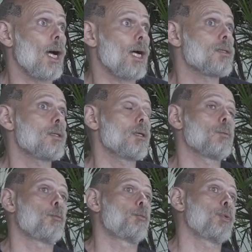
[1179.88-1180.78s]
I think
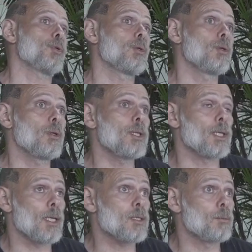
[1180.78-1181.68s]
personally
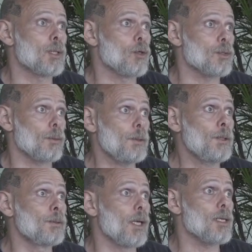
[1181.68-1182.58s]
yes, because
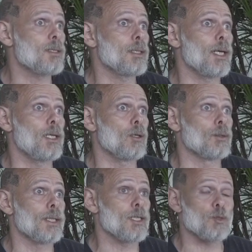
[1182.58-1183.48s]
I think getting a
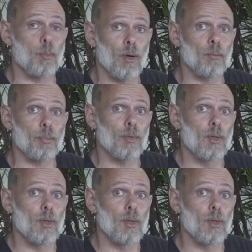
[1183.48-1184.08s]
nice pump